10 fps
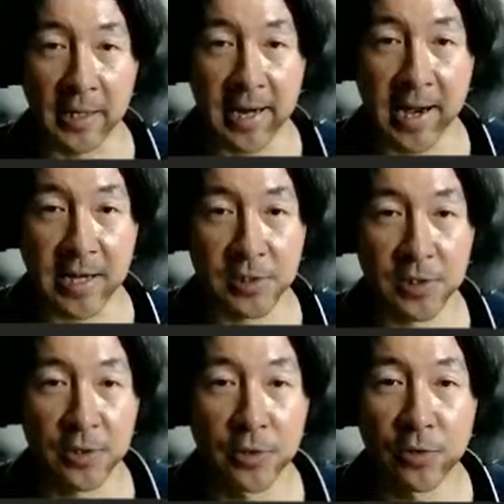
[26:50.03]
I asked,
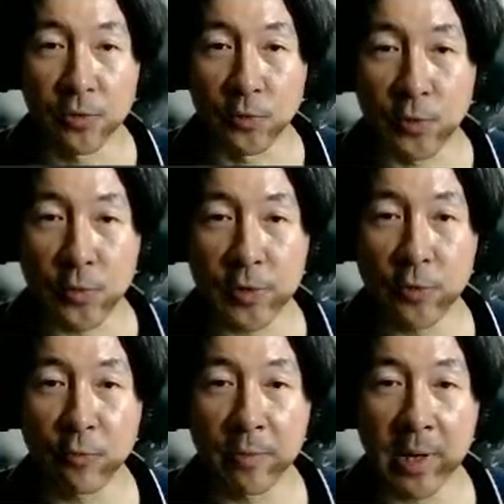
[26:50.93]
do you
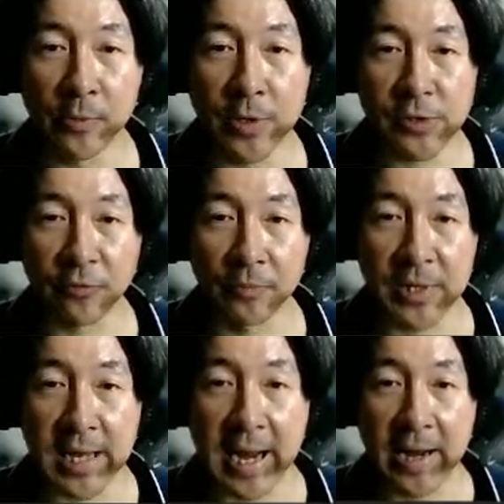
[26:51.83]
remember this from
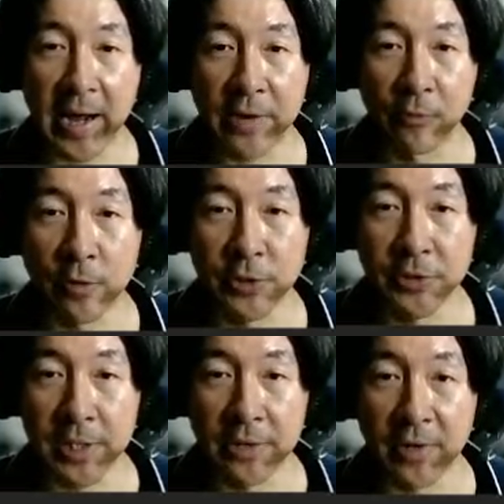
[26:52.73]
the AI version
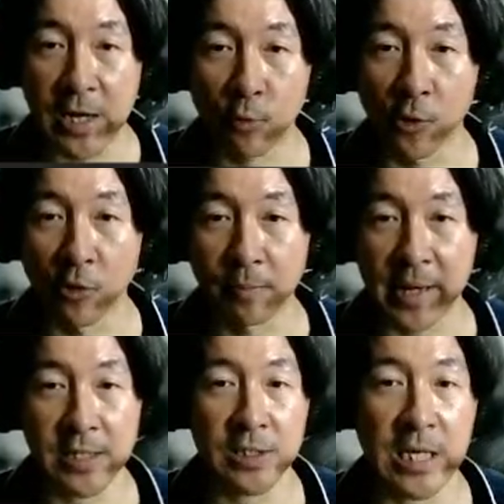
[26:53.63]
of a quote,
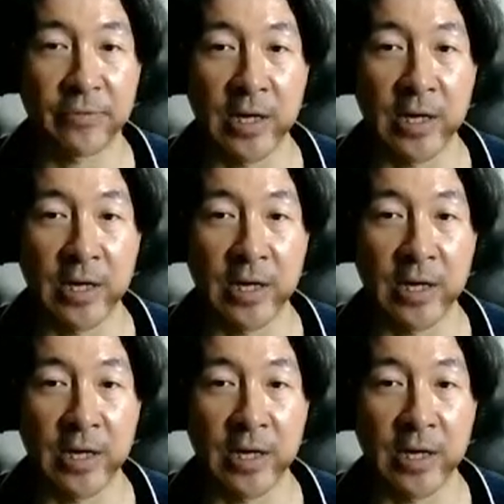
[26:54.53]
past life